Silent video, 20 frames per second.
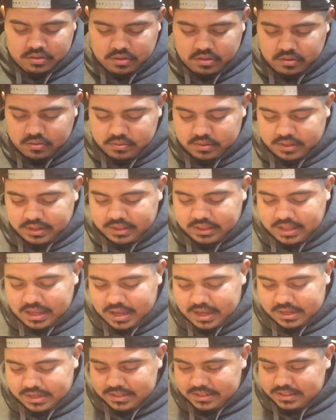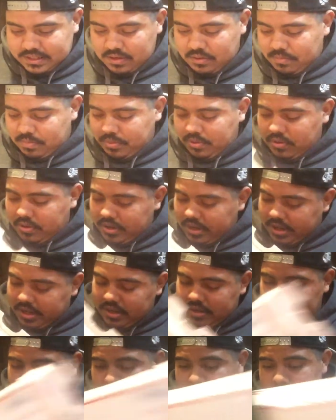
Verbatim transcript: oh, look at that. It's so pretty.